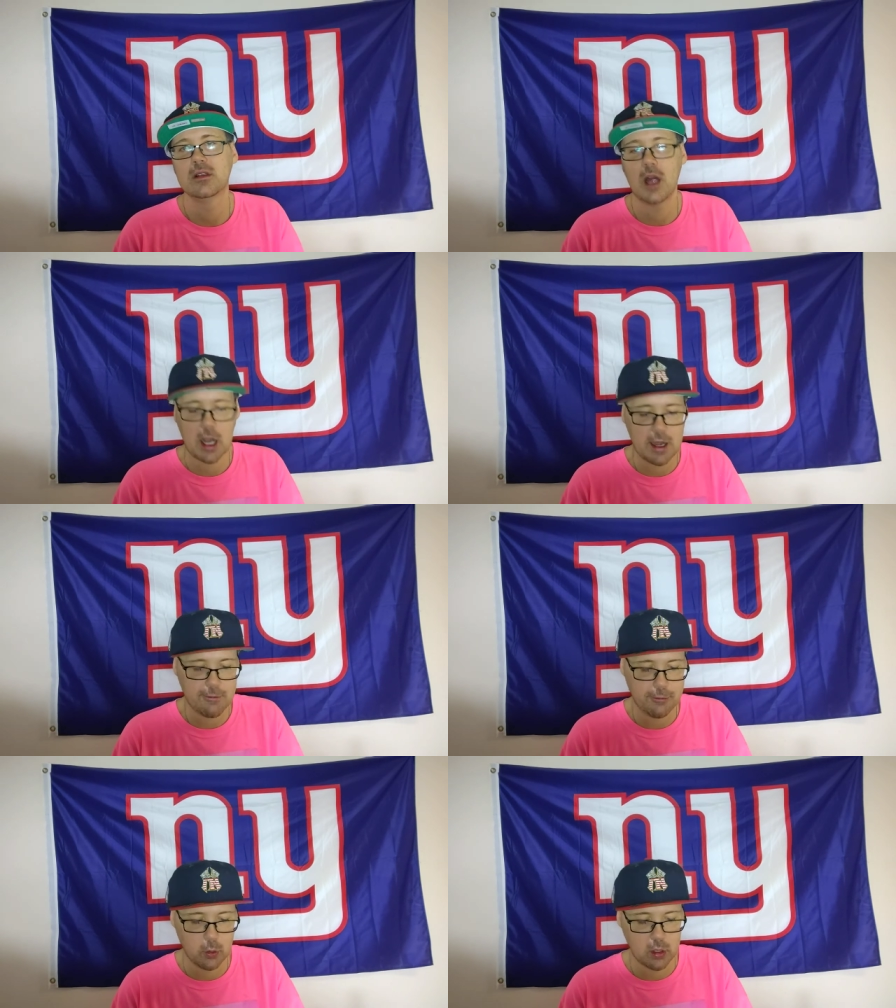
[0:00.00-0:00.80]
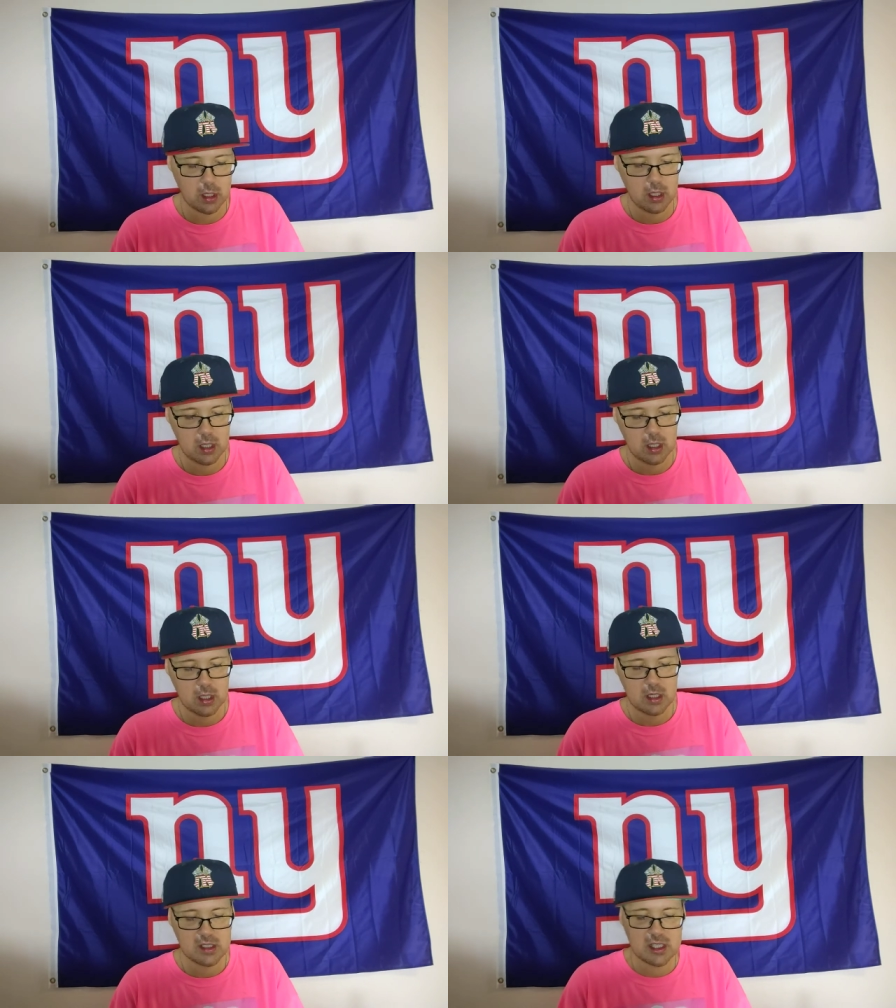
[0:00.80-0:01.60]
All right, four.
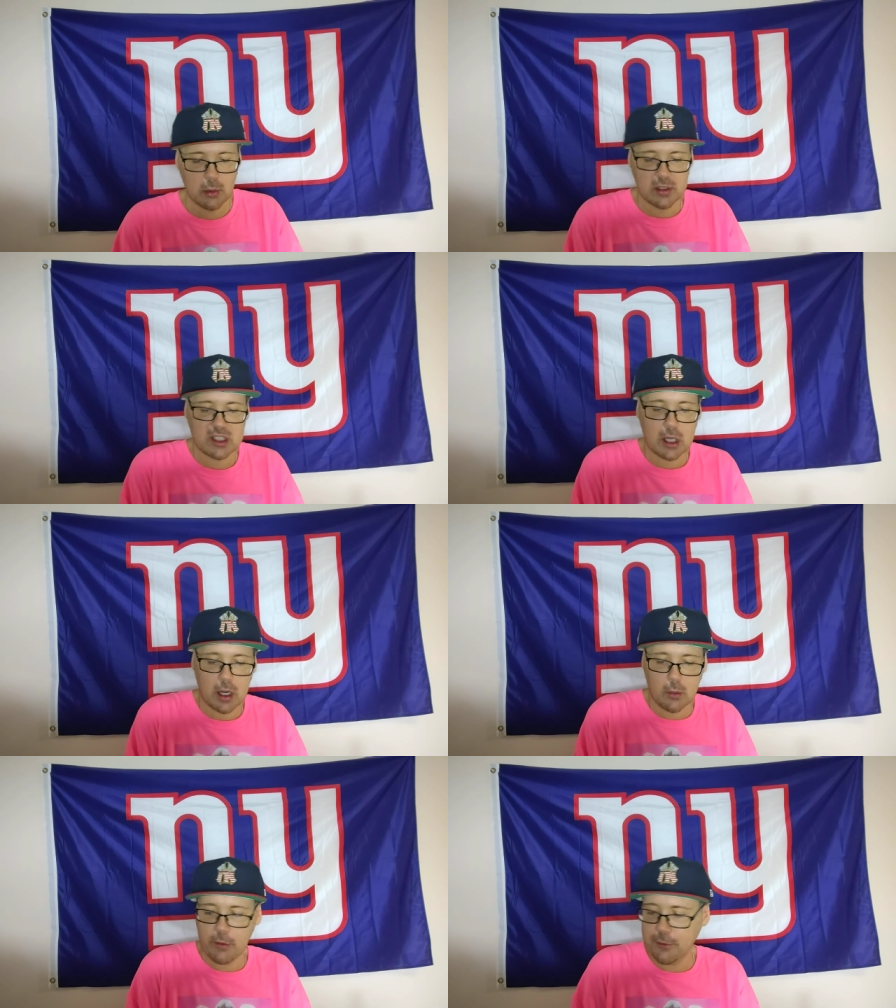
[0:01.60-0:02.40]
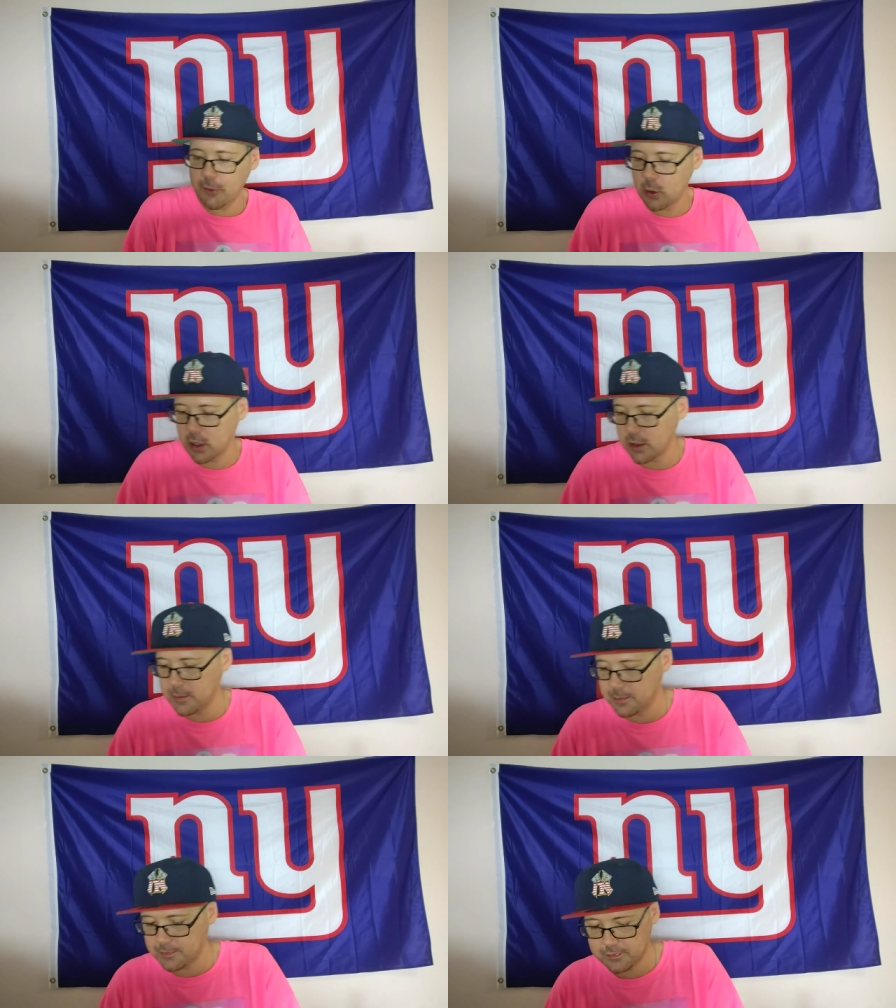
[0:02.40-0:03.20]
So we'll start with four.
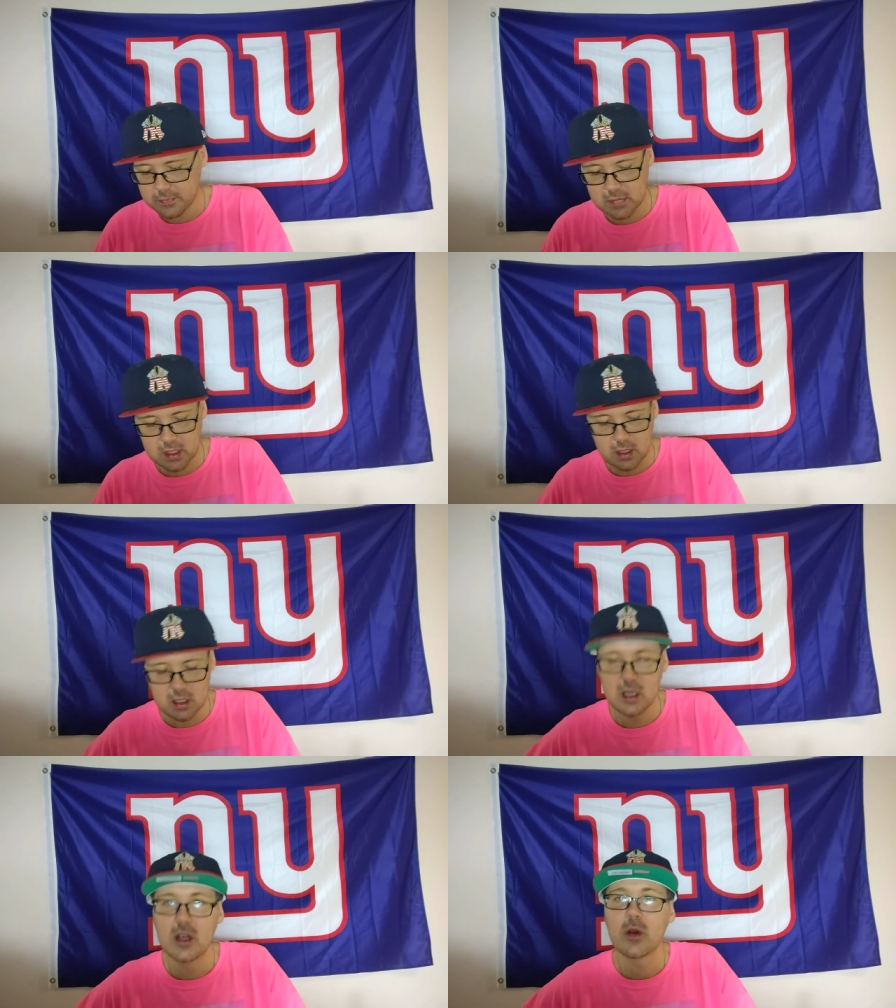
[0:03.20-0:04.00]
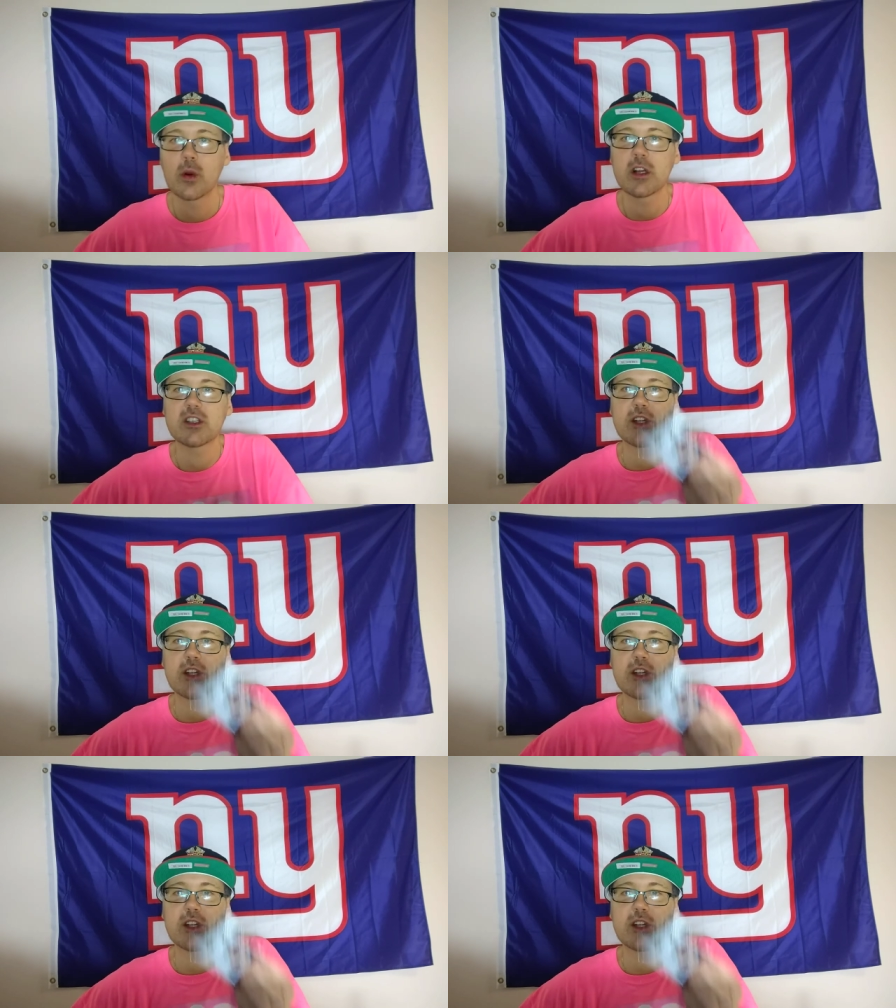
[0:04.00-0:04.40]
We're going to